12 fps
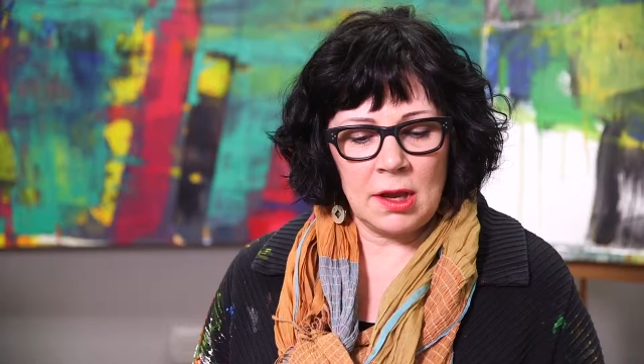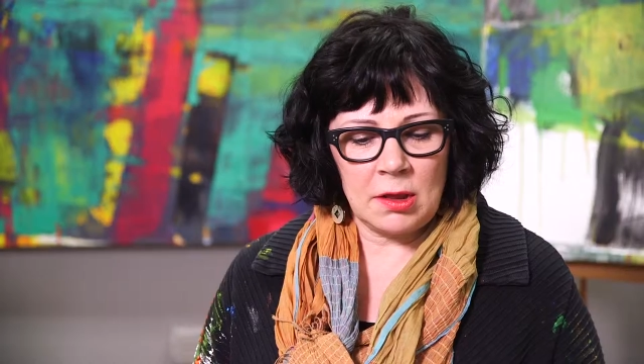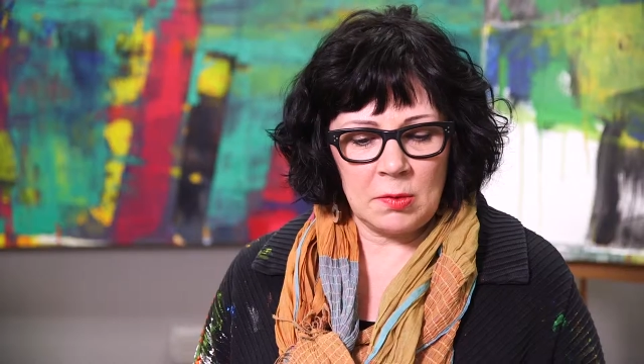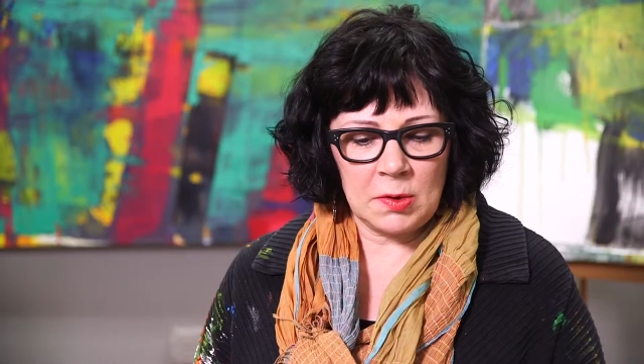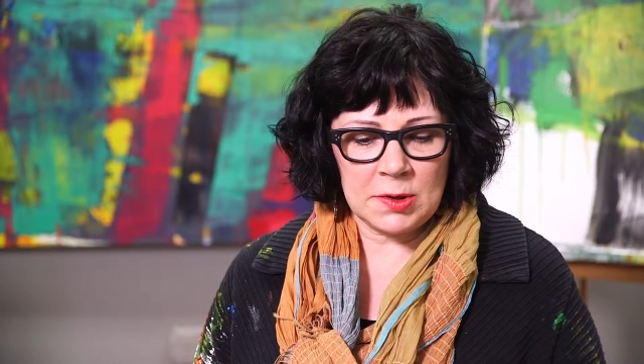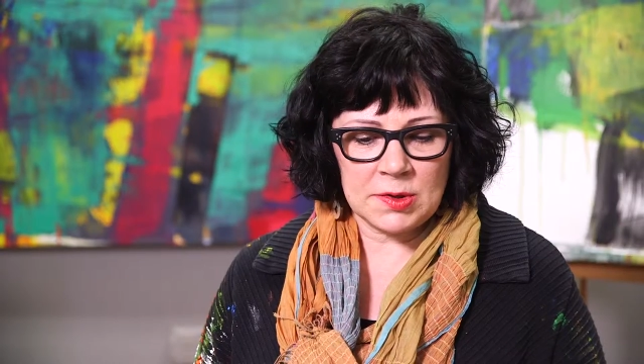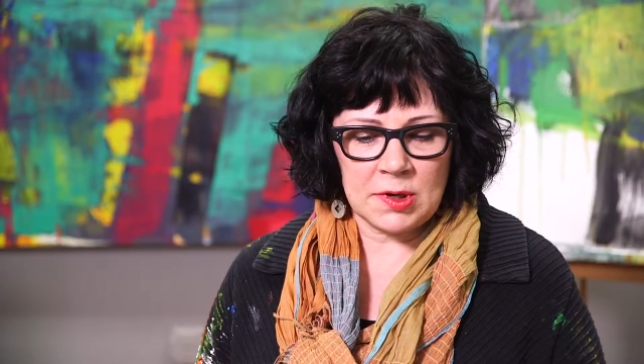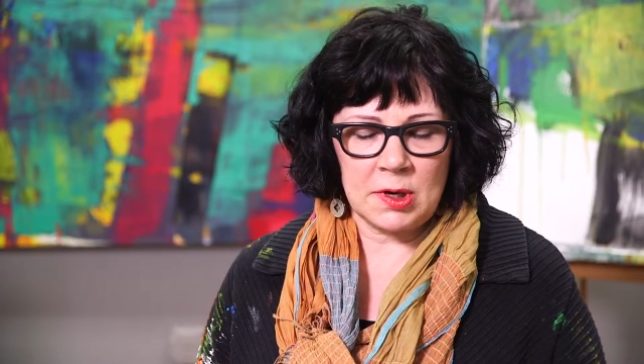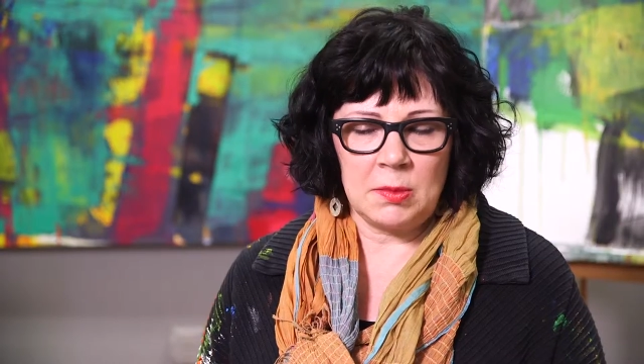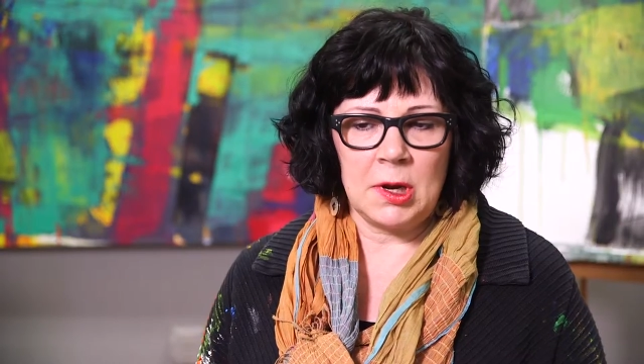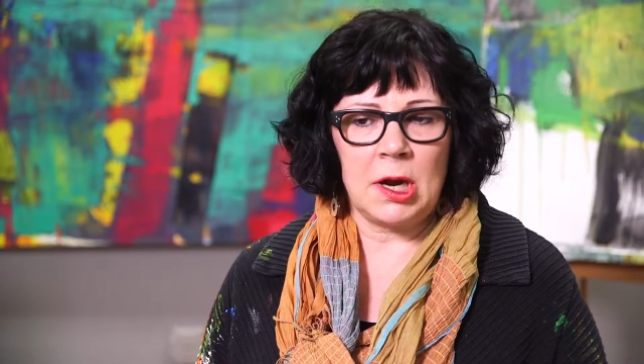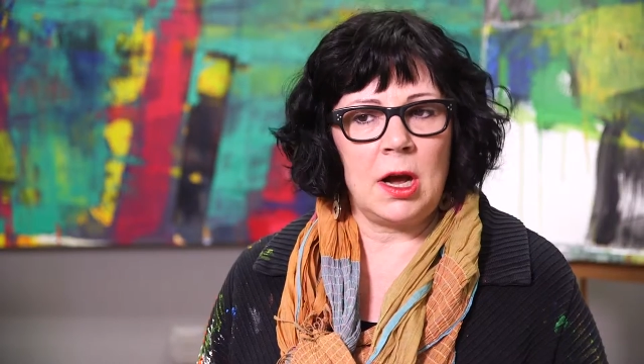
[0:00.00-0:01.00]
The other one is
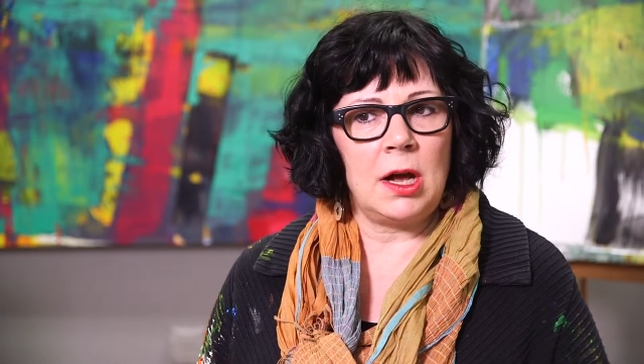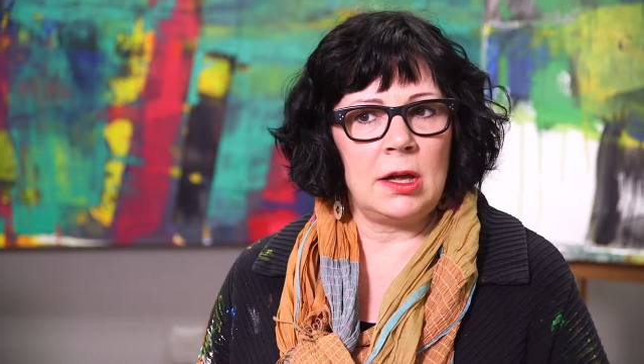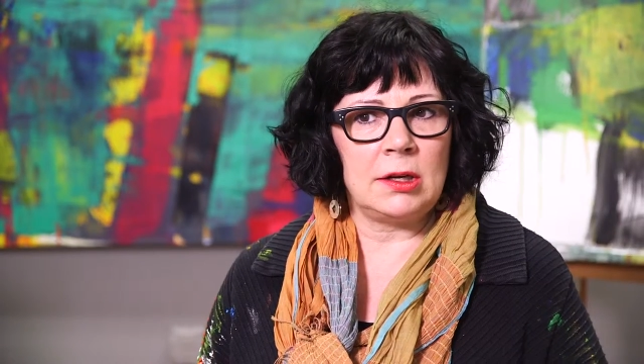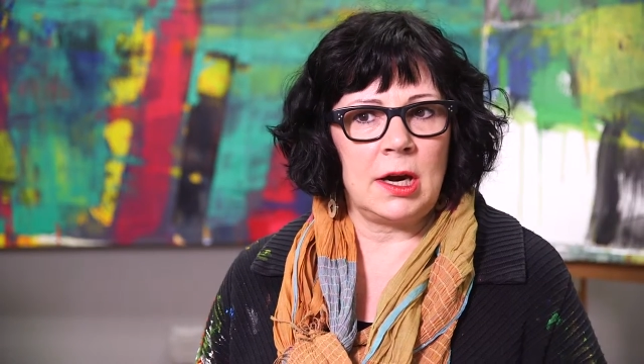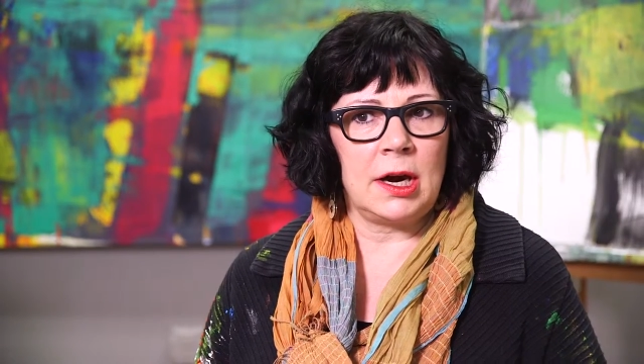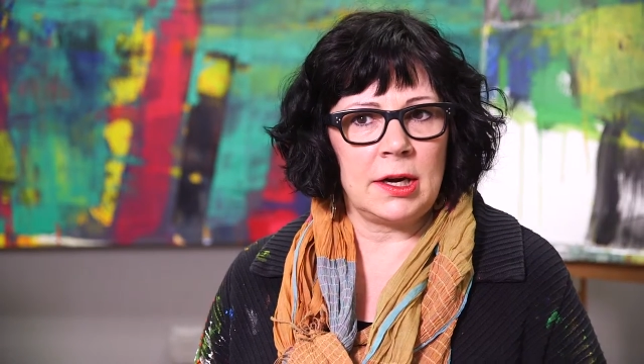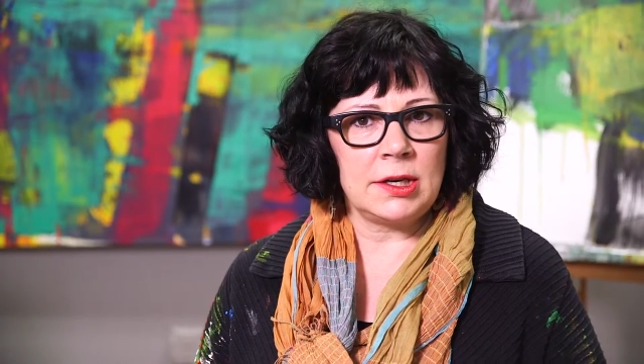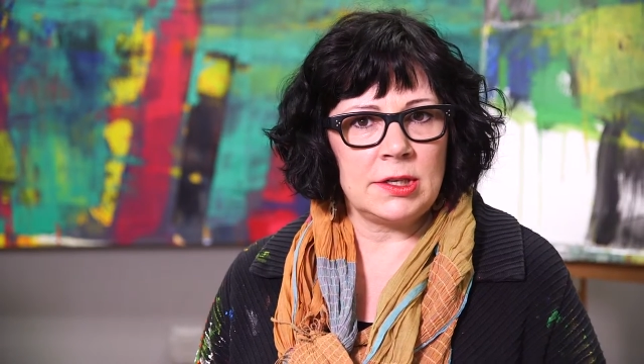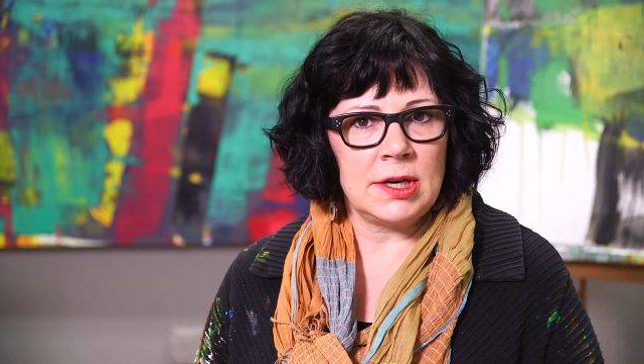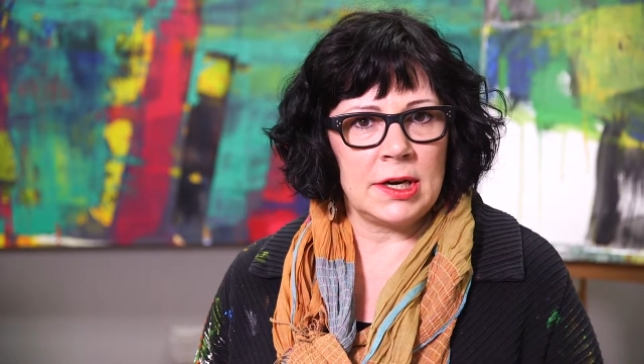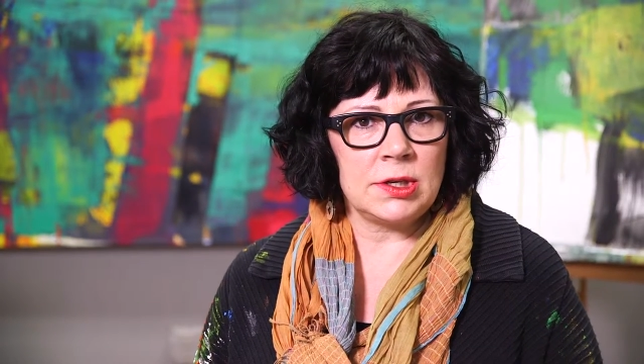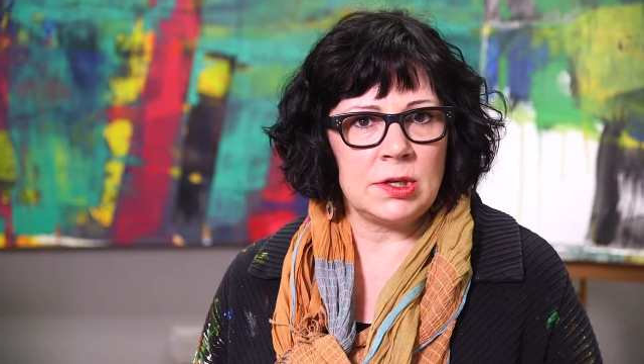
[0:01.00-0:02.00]
going to be called
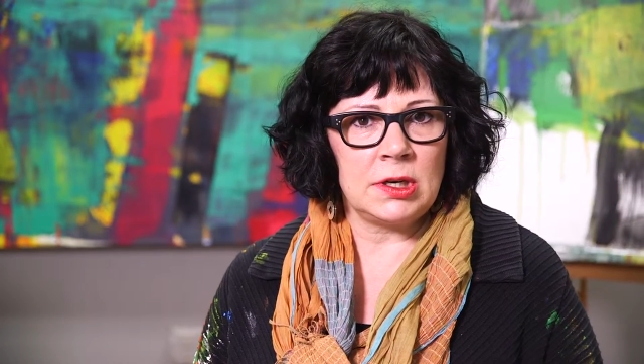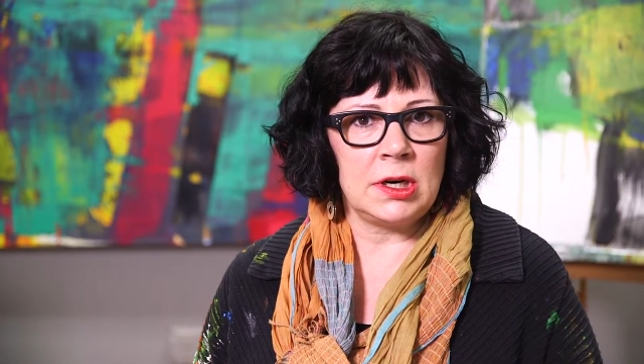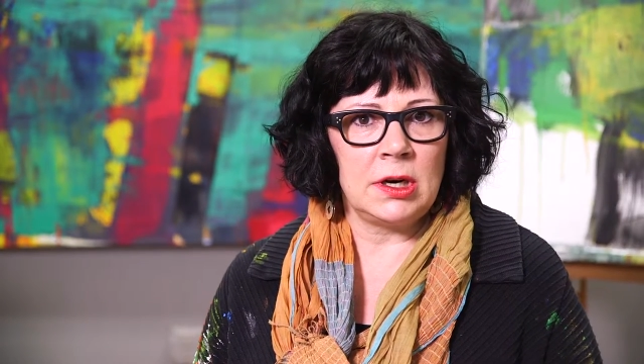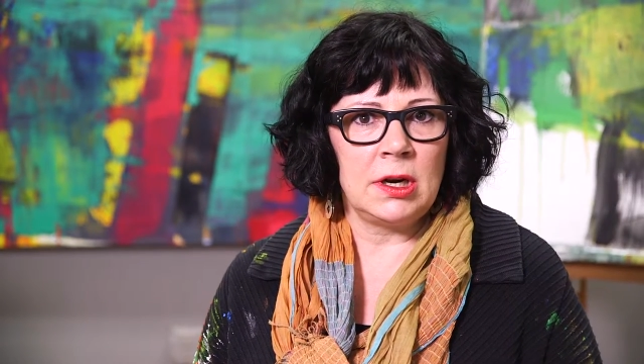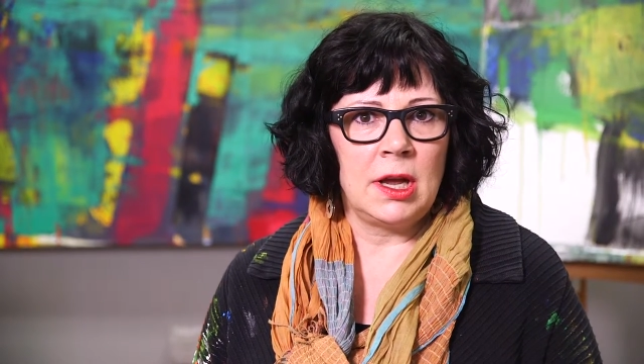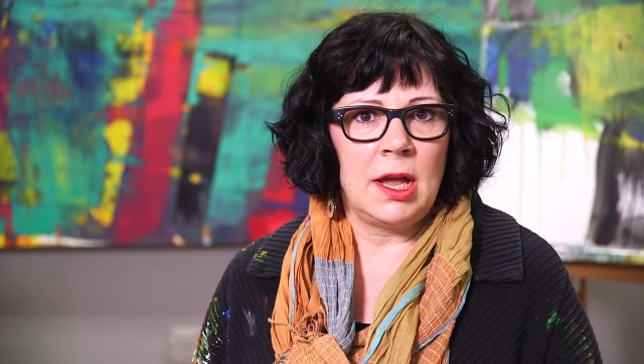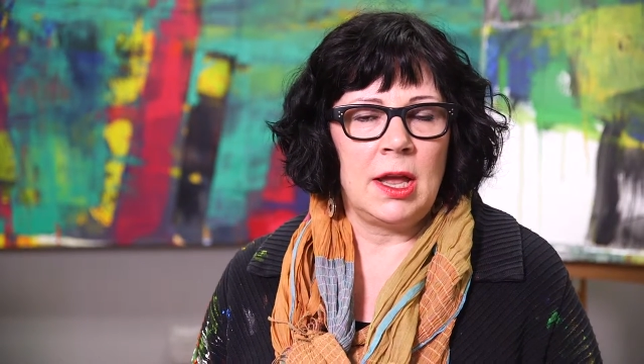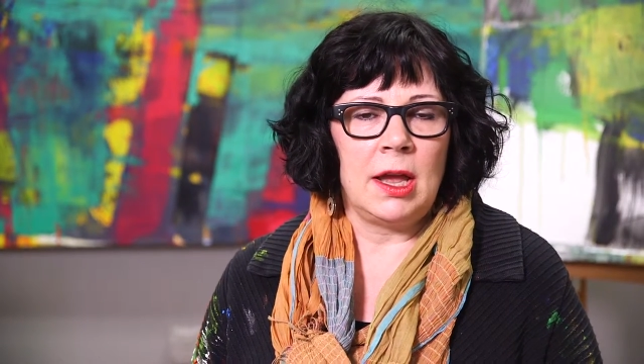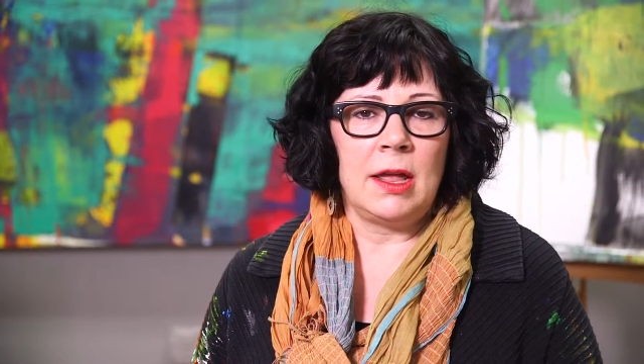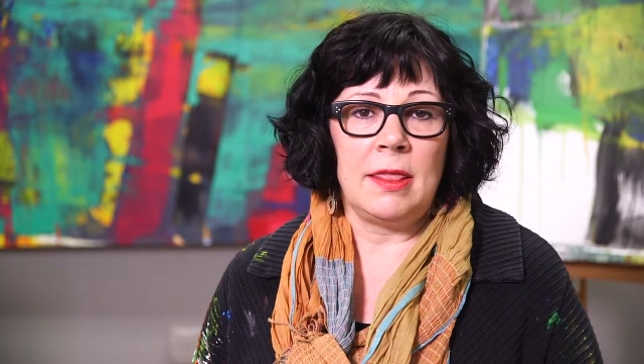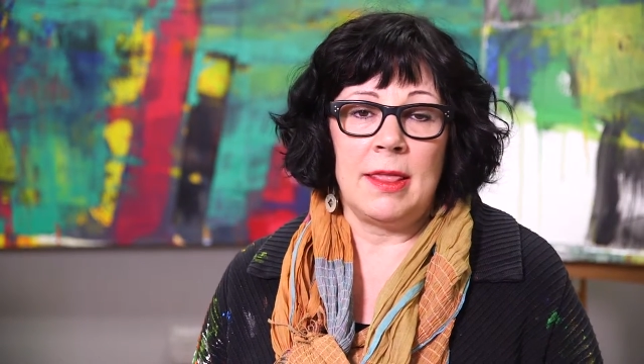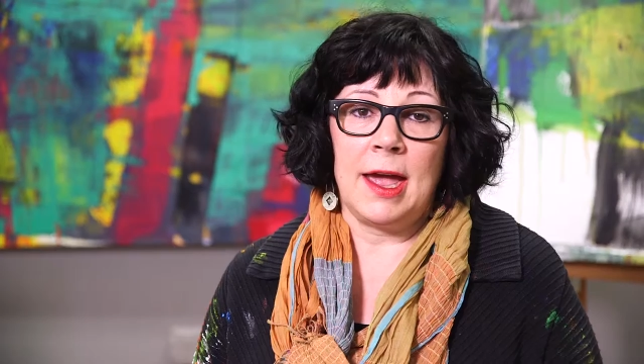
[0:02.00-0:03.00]
Architecture,
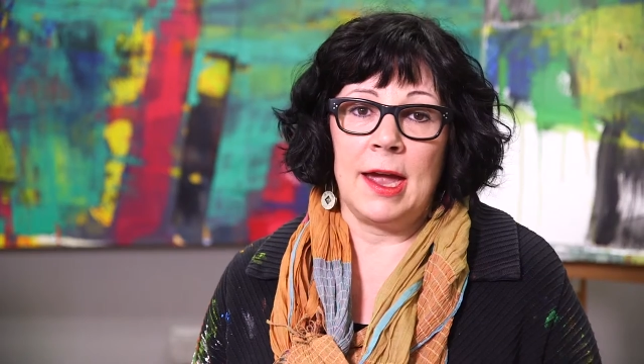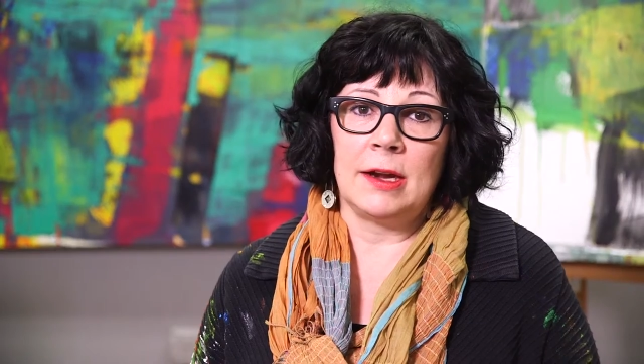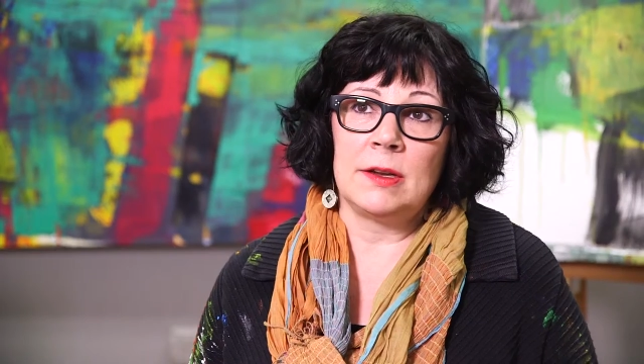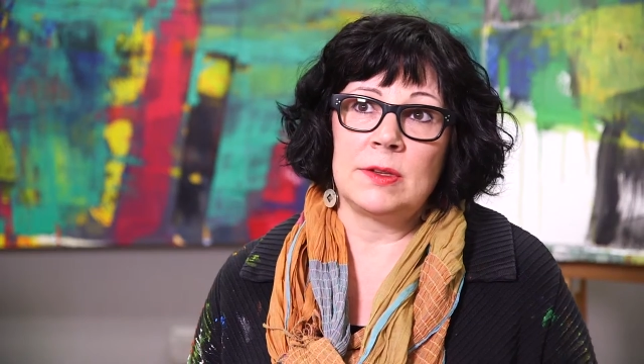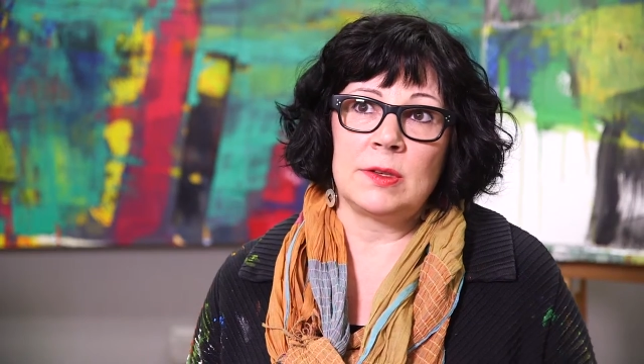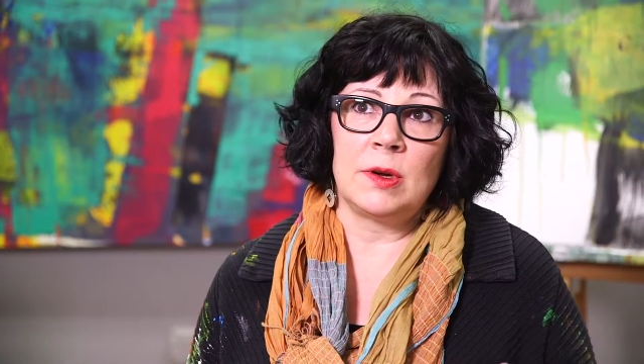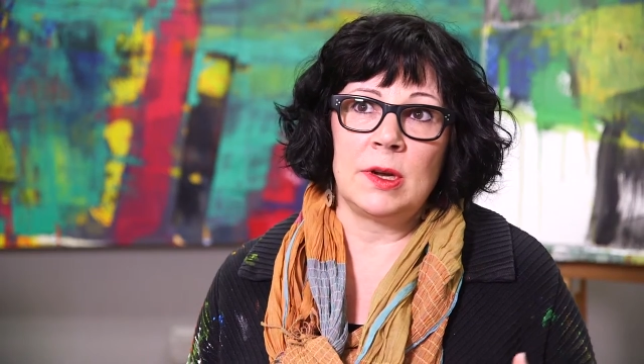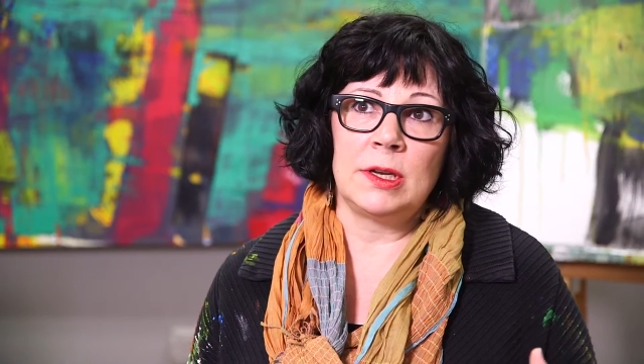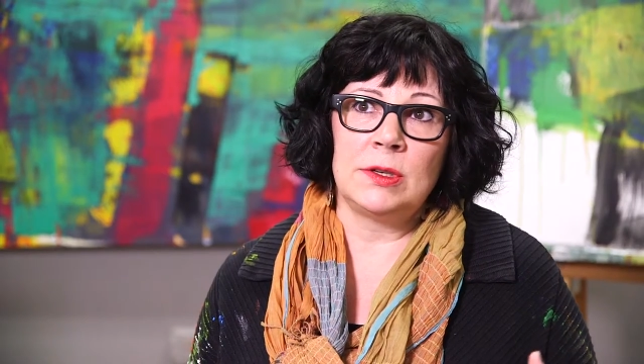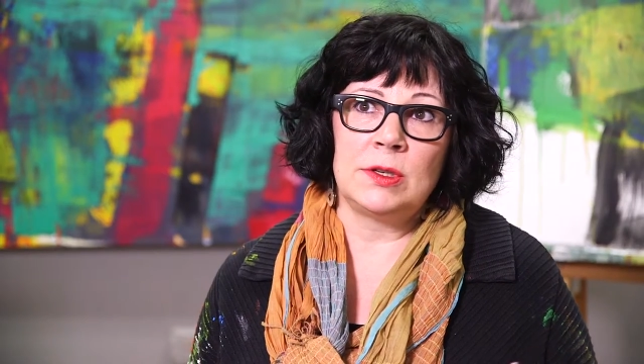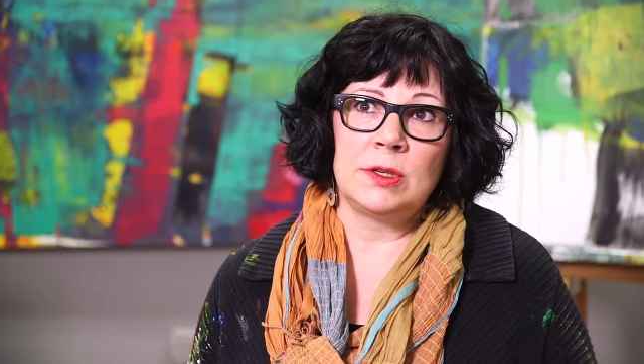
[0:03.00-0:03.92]
and that is going